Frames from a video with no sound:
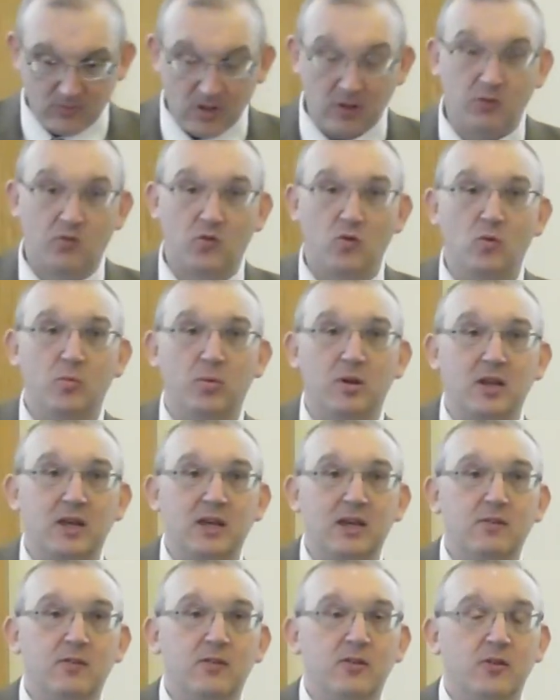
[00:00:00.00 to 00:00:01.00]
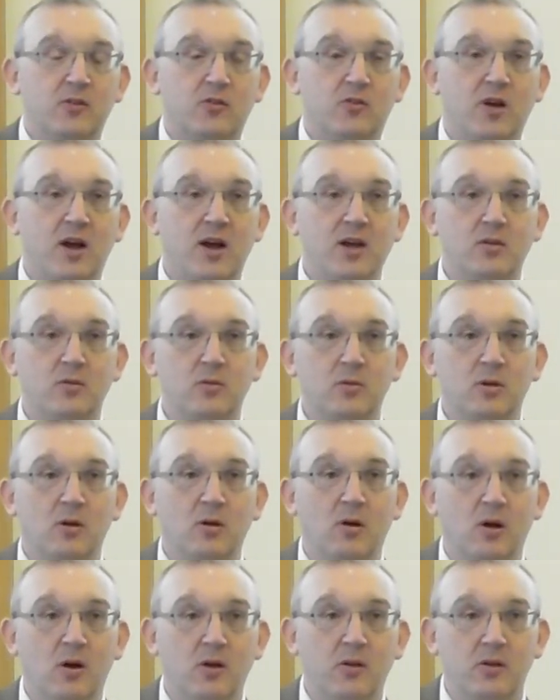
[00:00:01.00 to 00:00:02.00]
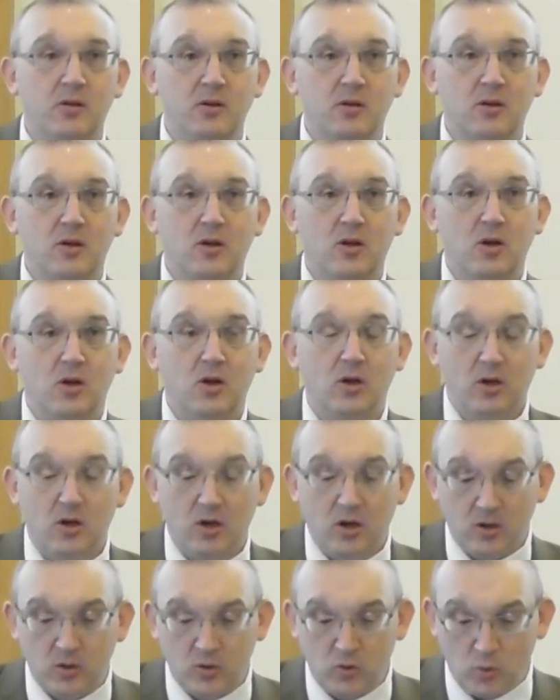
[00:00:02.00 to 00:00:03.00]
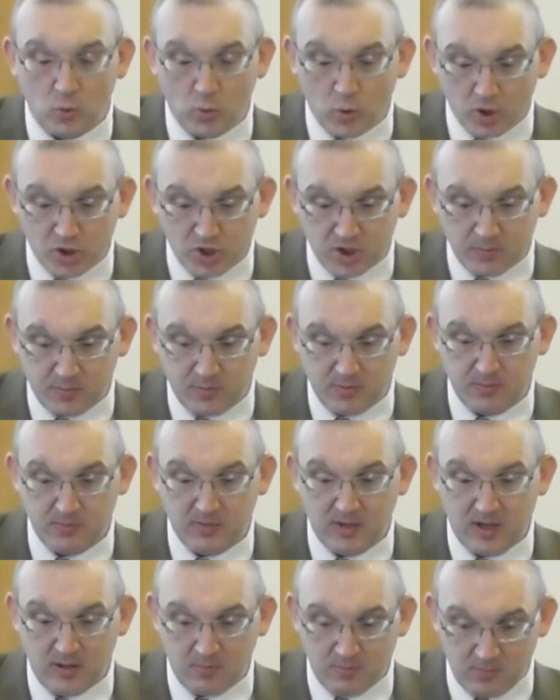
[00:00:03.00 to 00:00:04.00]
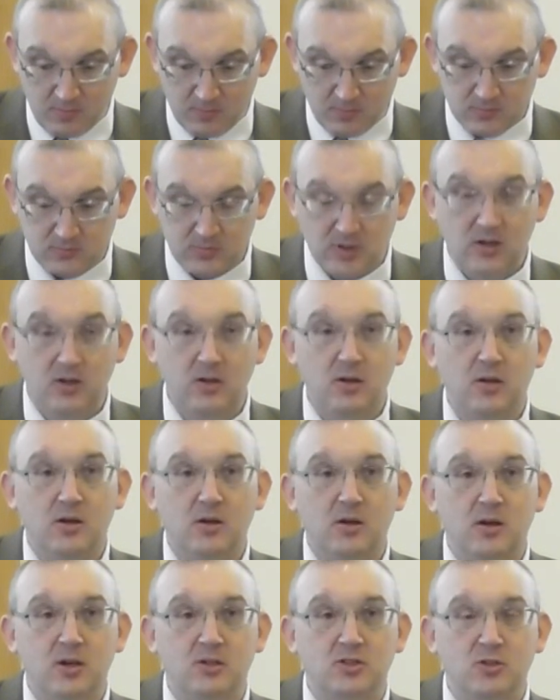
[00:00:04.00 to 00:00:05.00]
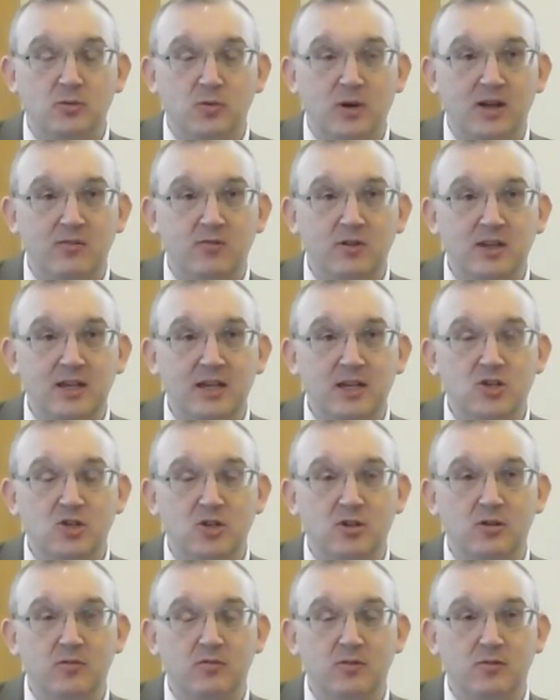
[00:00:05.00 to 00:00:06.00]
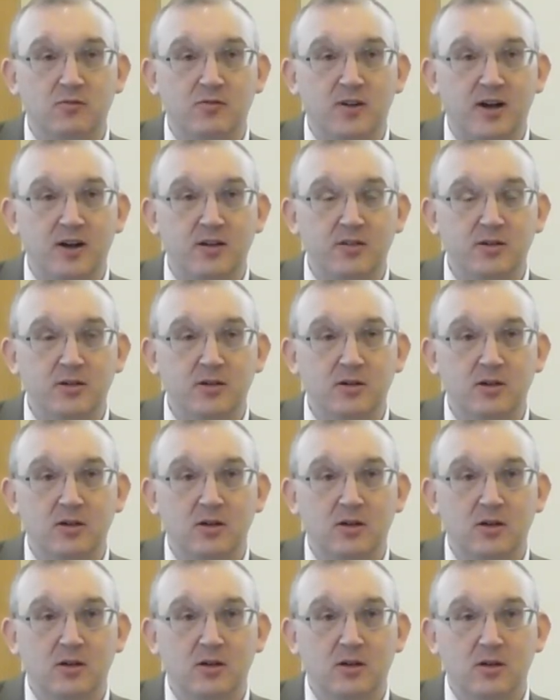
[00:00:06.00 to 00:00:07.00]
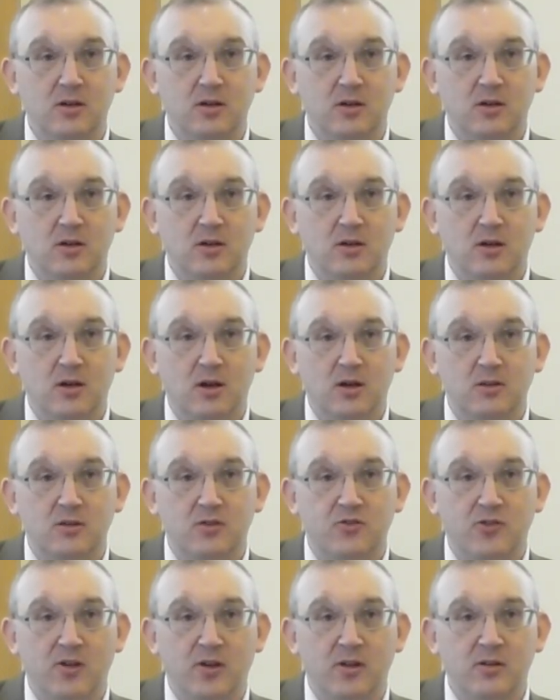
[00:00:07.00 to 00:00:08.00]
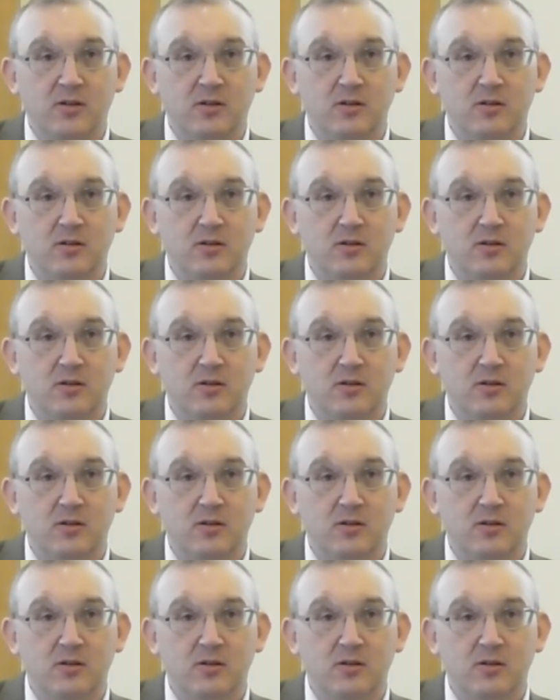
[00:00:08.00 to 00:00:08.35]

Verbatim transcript: and so believe in the triune God, and to worship him as the revelation of the Father and the Son